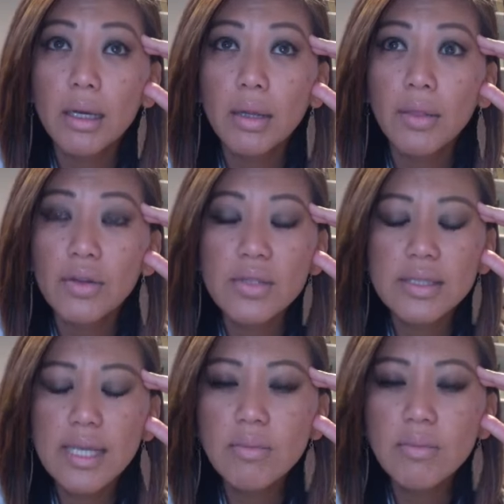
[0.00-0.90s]
they're the
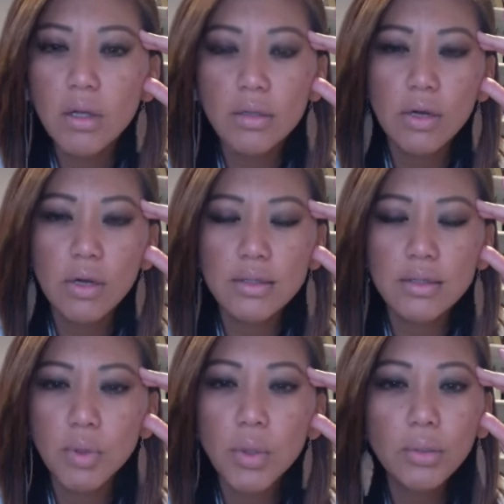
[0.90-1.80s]
same all across the
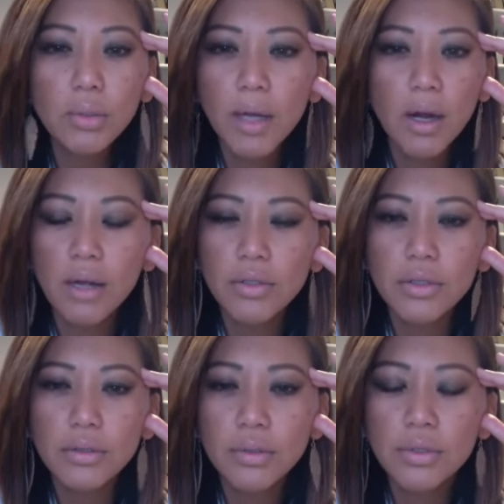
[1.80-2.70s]
board, no matter
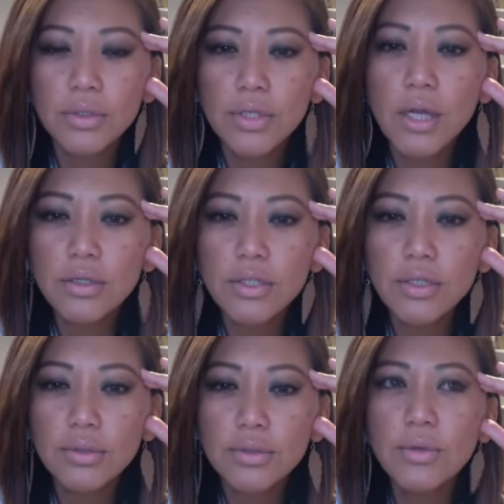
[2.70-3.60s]
who you talk to.
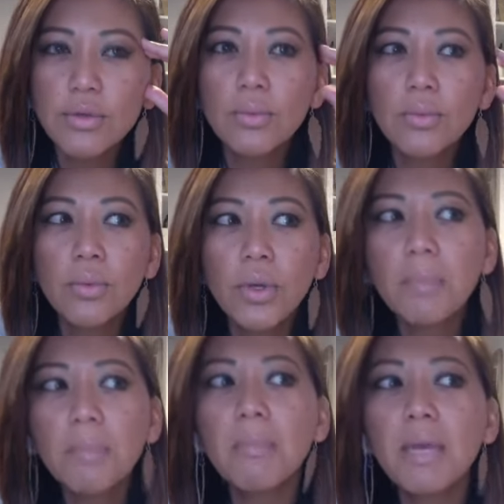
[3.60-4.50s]
So what
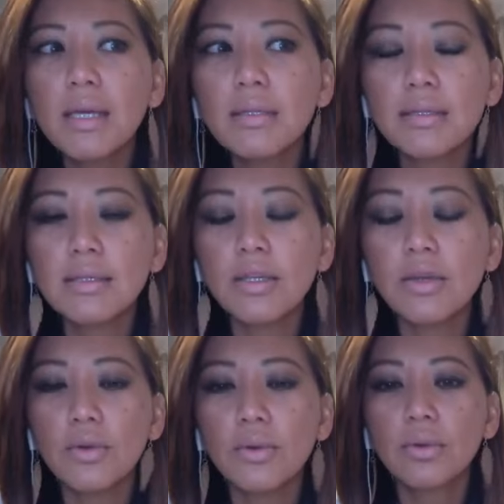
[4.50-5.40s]
makes
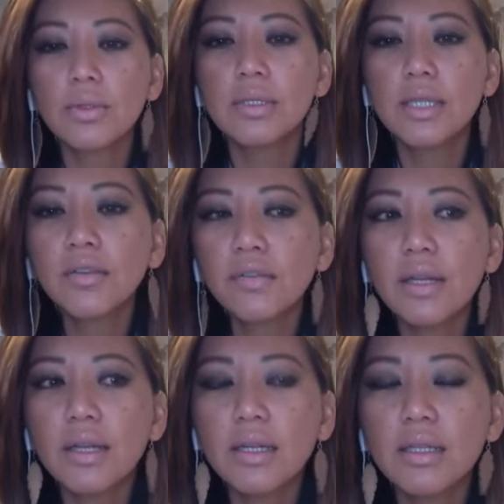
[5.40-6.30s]
you
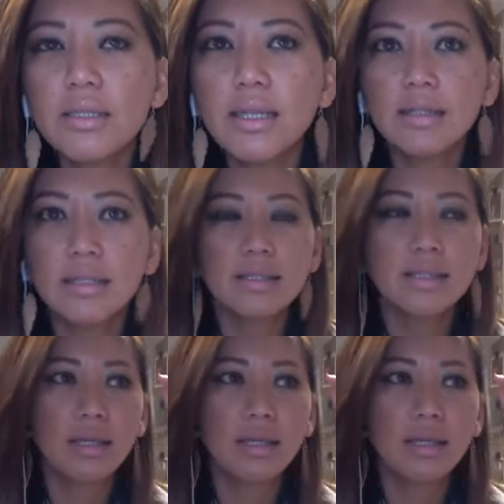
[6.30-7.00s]
different? And it's like this